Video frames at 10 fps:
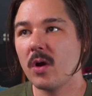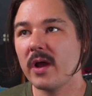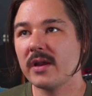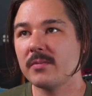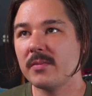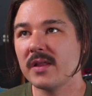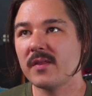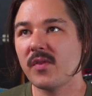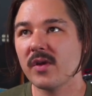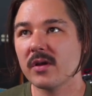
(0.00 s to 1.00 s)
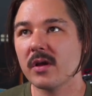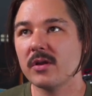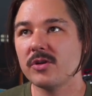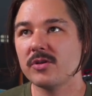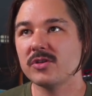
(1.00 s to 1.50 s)
and admit that they're going
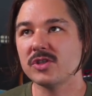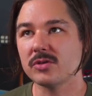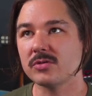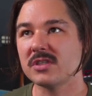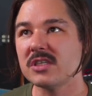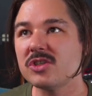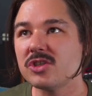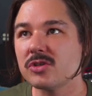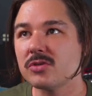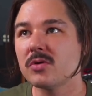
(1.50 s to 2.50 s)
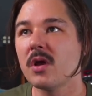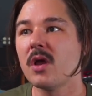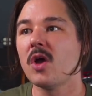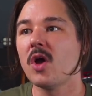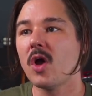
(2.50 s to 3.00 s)
to teach you
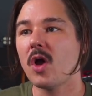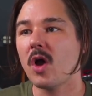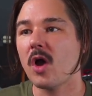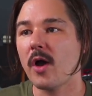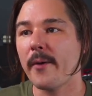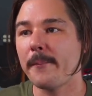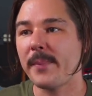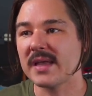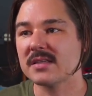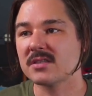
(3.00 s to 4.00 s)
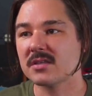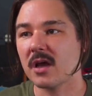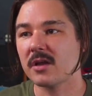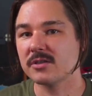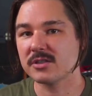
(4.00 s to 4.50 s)
a base
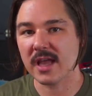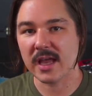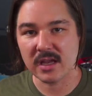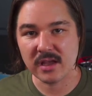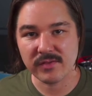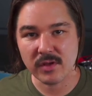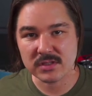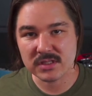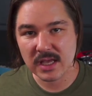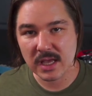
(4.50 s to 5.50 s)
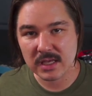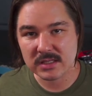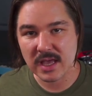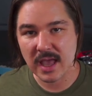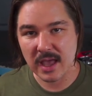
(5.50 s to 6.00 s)
understanding of those things,
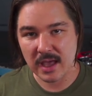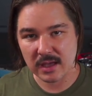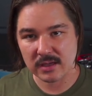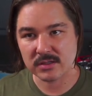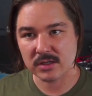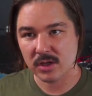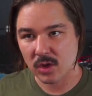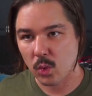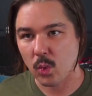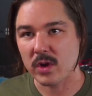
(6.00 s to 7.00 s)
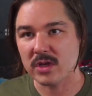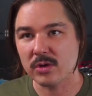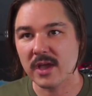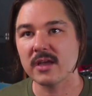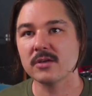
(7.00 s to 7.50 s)
and when you
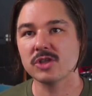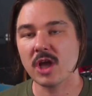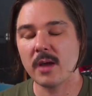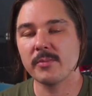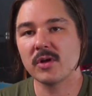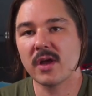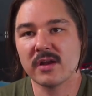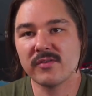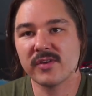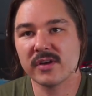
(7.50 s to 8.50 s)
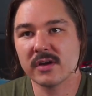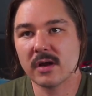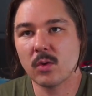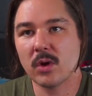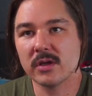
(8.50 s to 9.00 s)
get your job, you'll kind of figure out
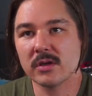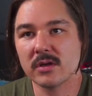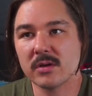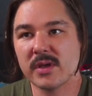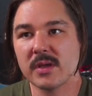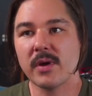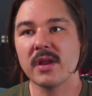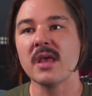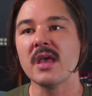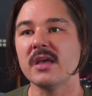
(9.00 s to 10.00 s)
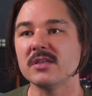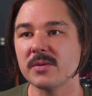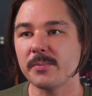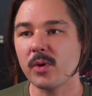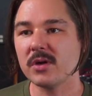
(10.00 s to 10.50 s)
what you're going to be. But it's
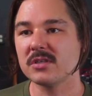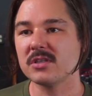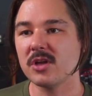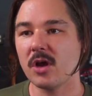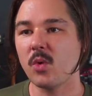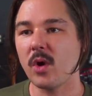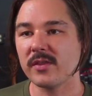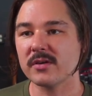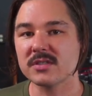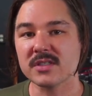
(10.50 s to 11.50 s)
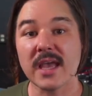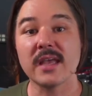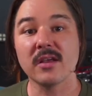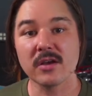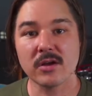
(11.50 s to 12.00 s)
important to know what they're saying
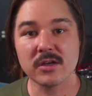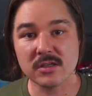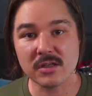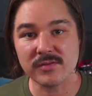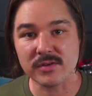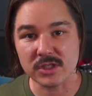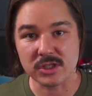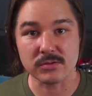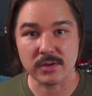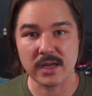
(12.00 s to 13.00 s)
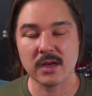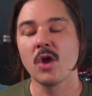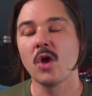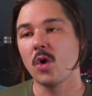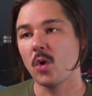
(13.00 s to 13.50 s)
they're going to deliver to you, right?
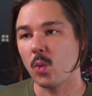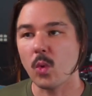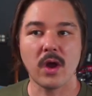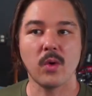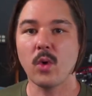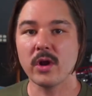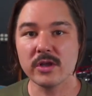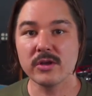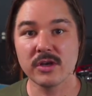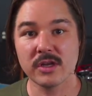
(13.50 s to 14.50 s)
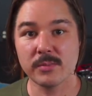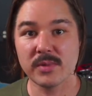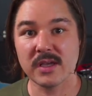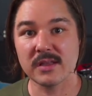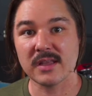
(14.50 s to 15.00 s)
What are you going to be
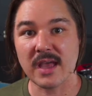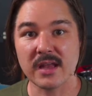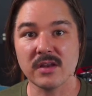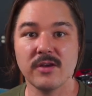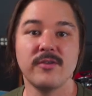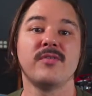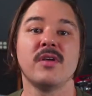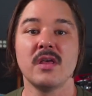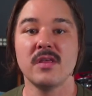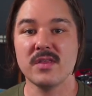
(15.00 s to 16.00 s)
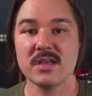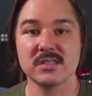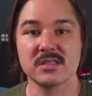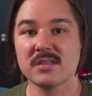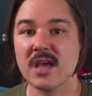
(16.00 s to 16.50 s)
at the end of this
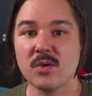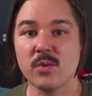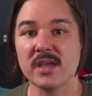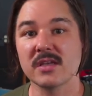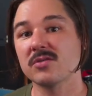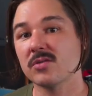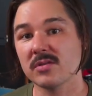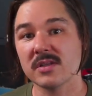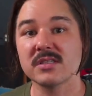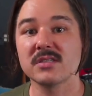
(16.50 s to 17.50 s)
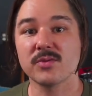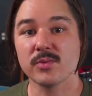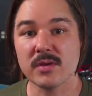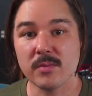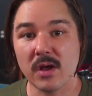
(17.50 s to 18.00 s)
10 weeks or this 3
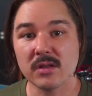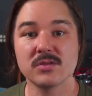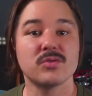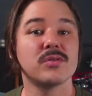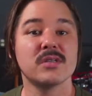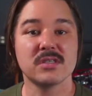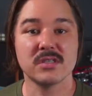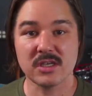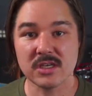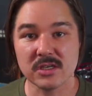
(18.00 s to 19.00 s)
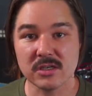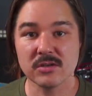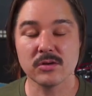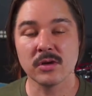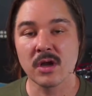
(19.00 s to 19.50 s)
months or this
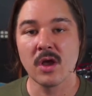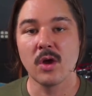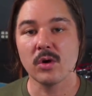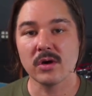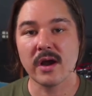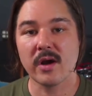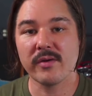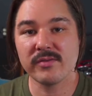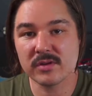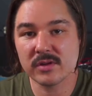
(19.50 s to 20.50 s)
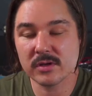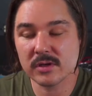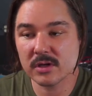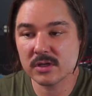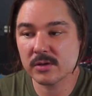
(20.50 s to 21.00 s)
year or however they're going
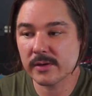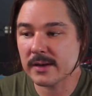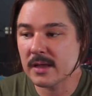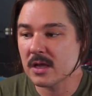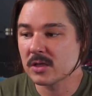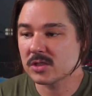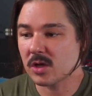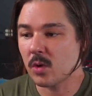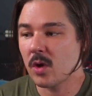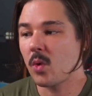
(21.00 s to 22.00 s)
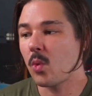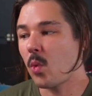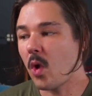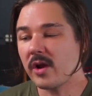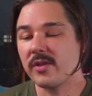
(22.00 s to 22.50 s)
to do it? So
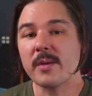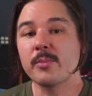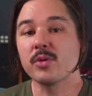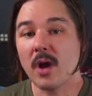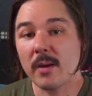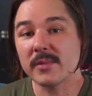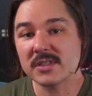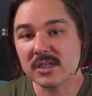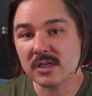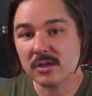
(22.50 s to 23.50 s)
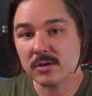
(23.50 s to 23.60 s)
what are they promising you?